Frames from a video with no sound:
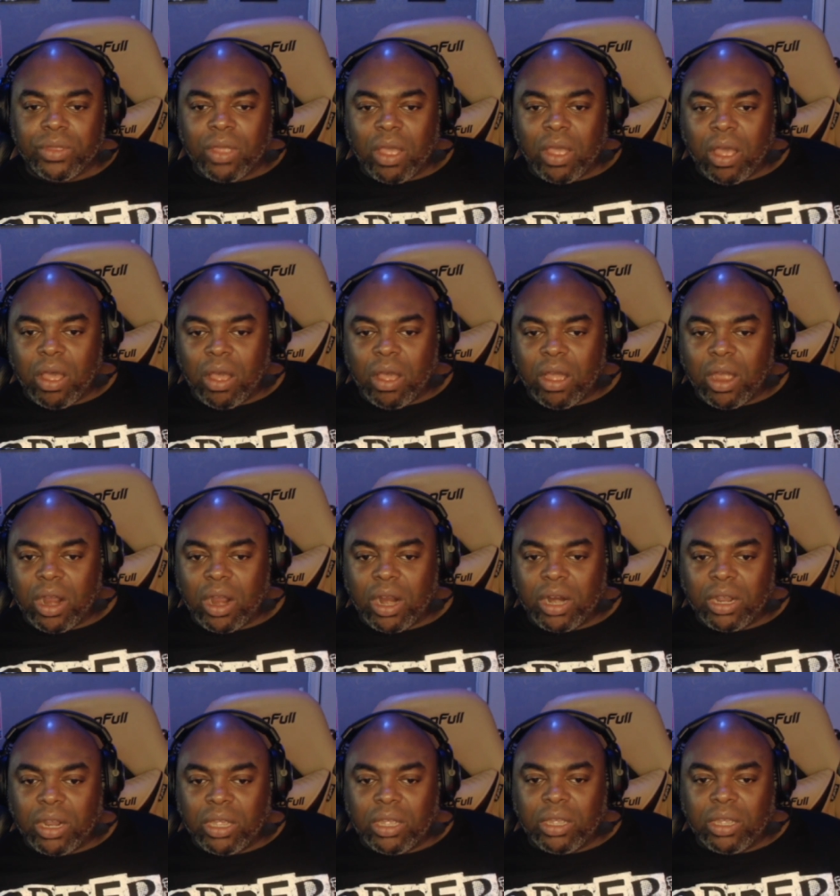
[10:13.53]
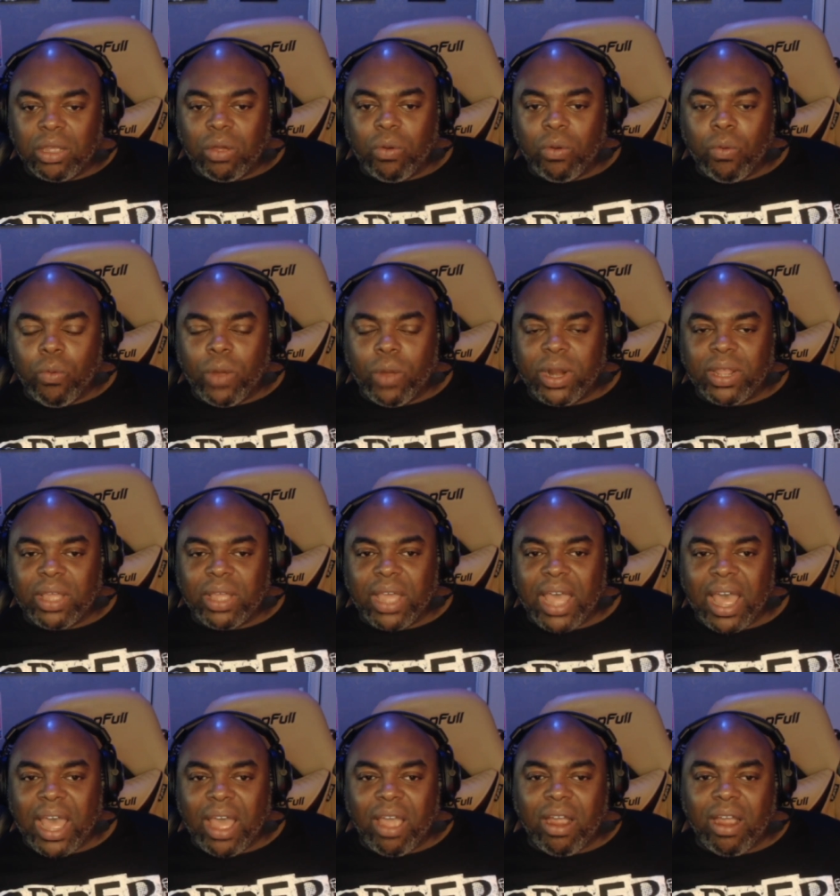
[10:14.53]
are what
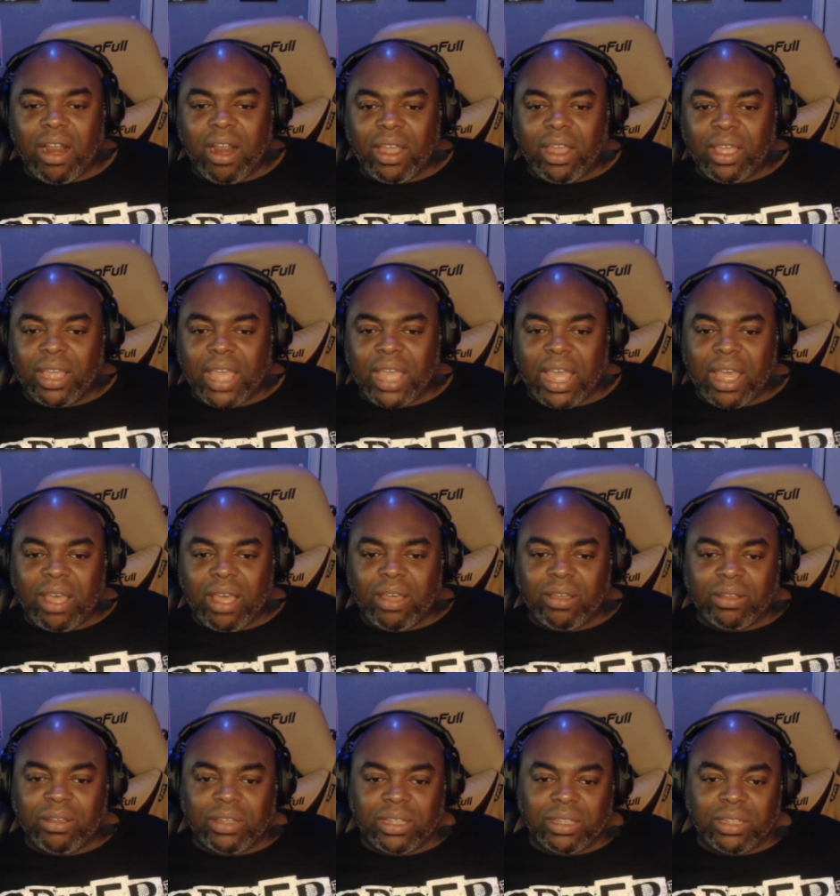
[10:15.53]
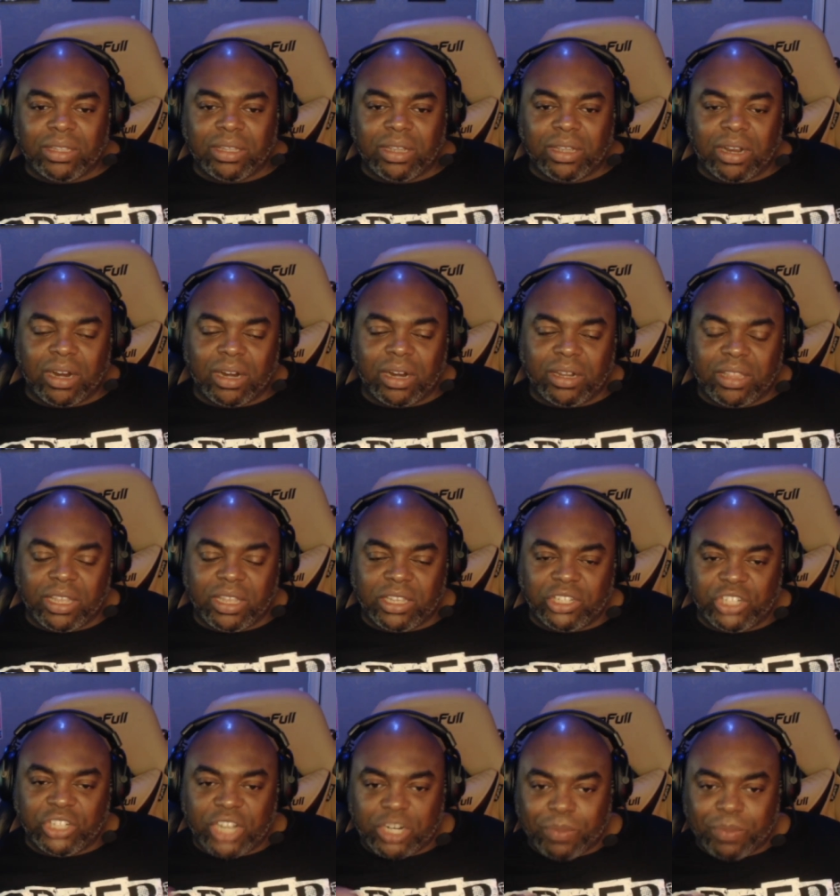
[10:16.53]
how are, how are things
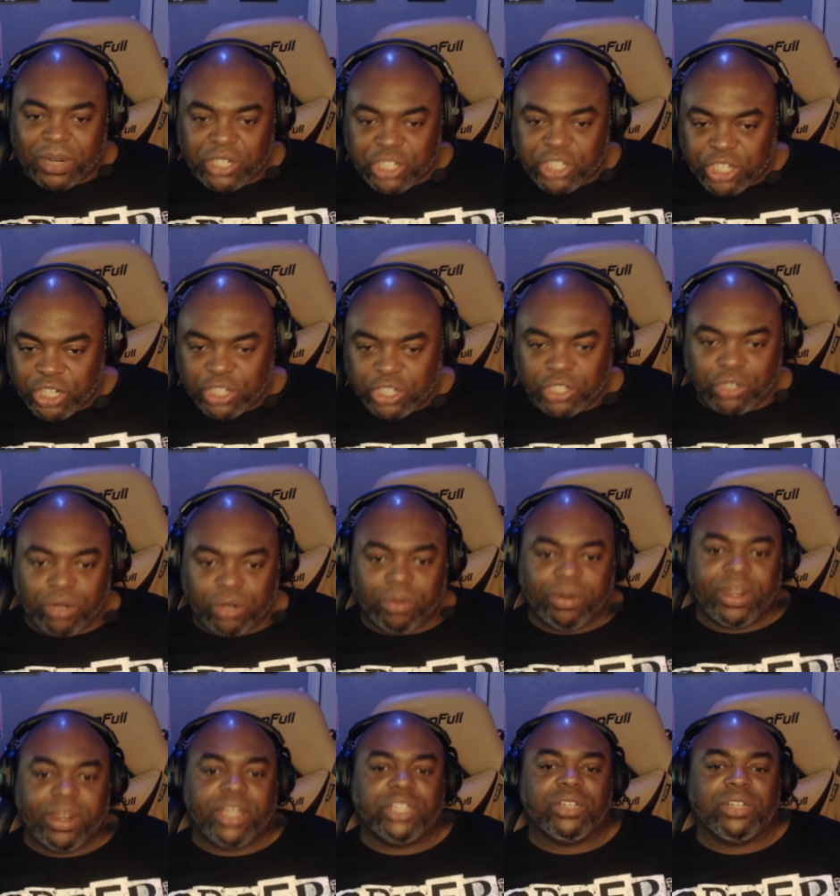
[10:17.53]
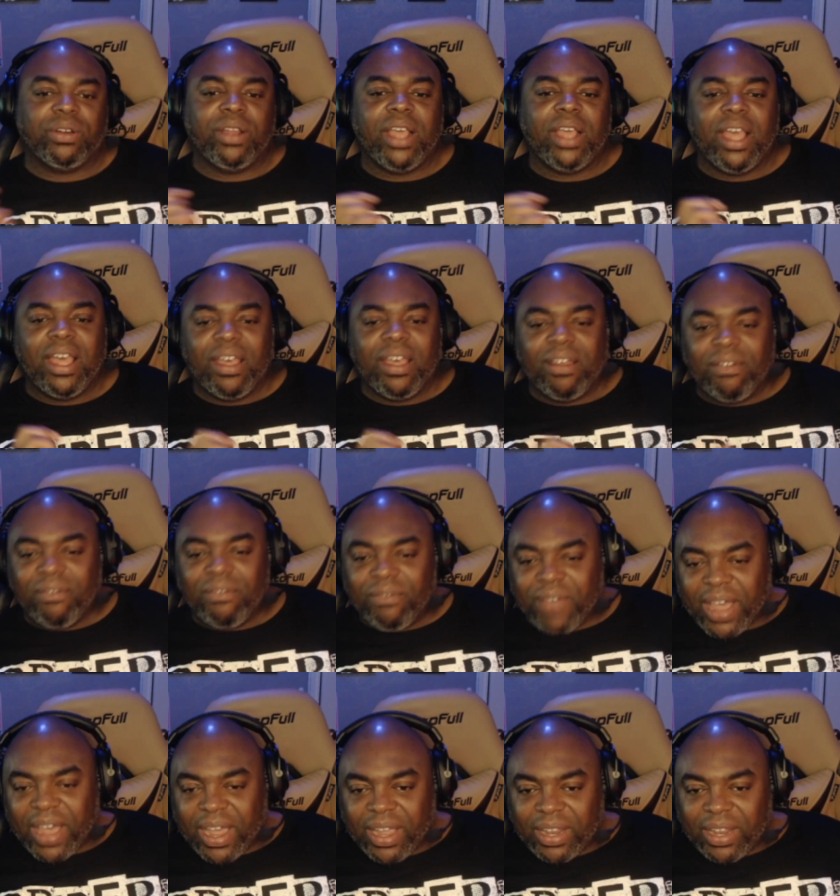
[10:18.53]
judged by gender discrimination,
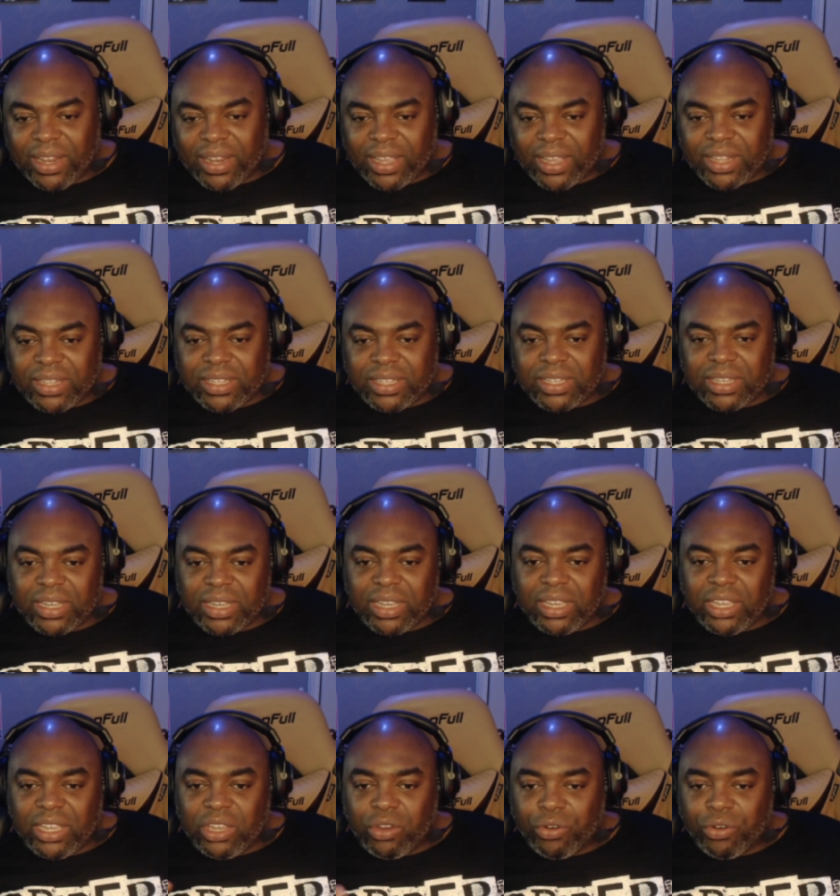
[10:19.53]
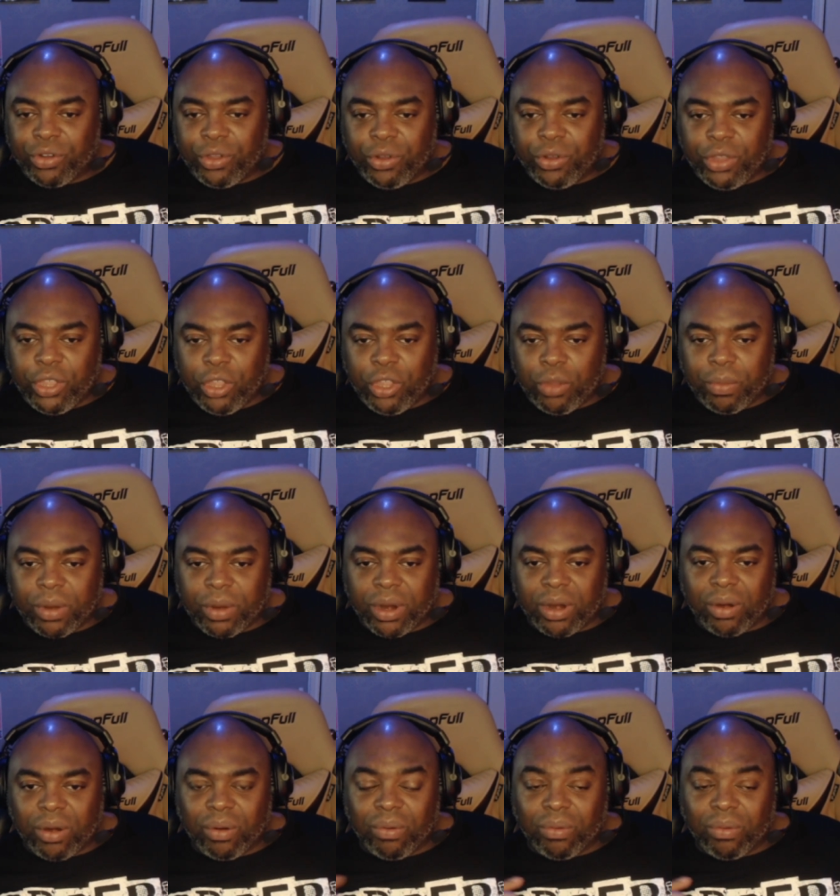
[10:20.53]
violence, crude
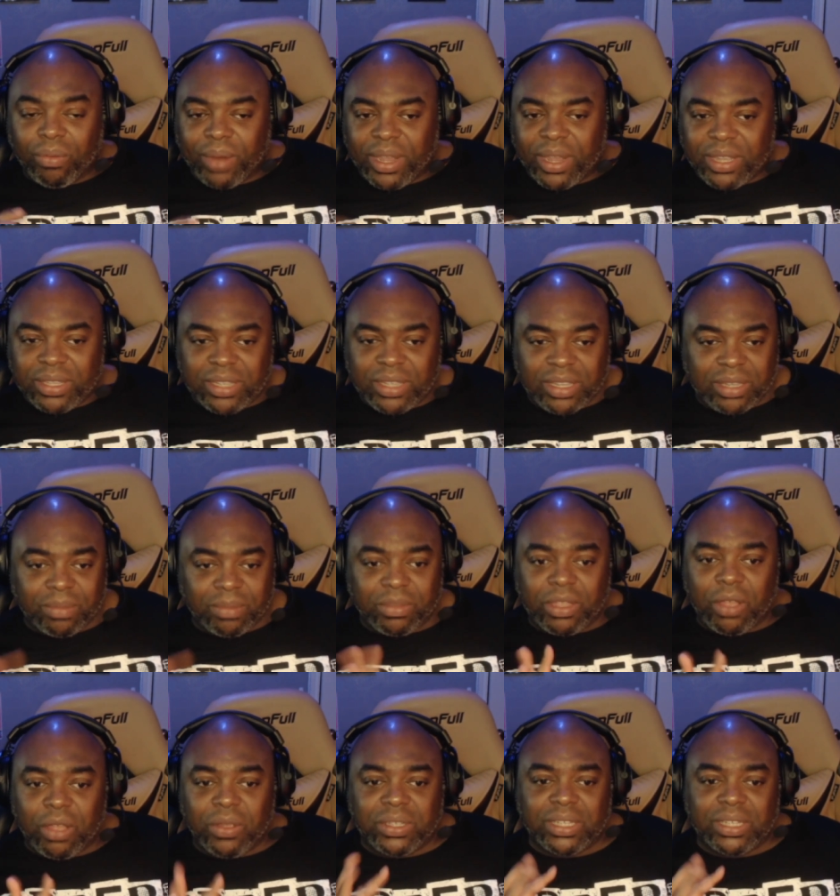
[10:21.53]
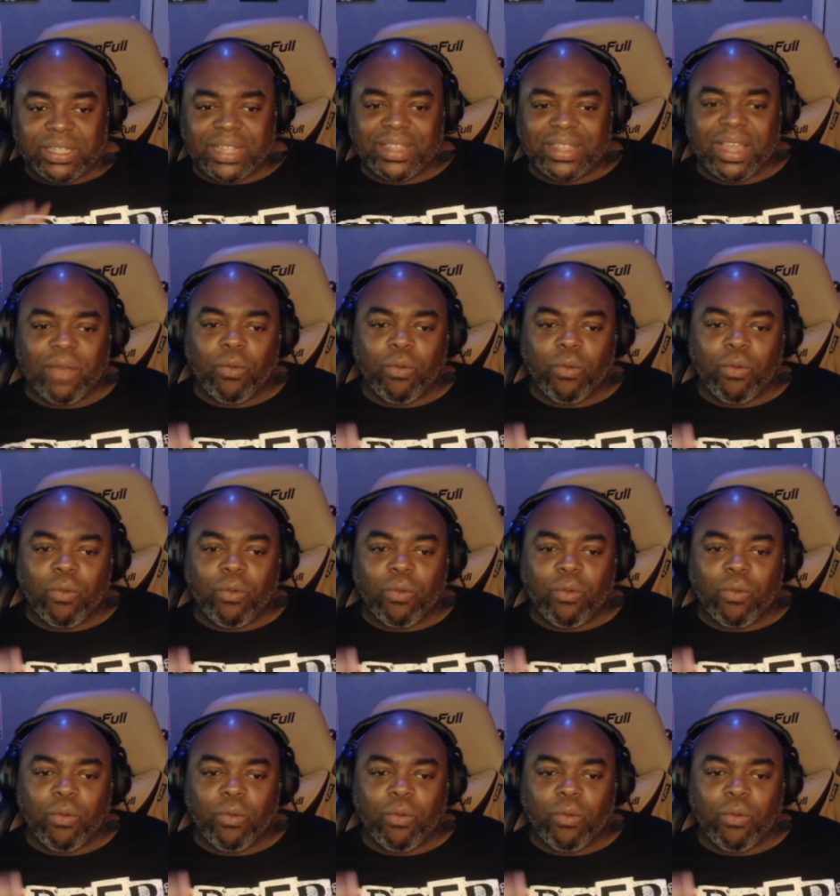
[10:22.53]
humor, racism, those things like that.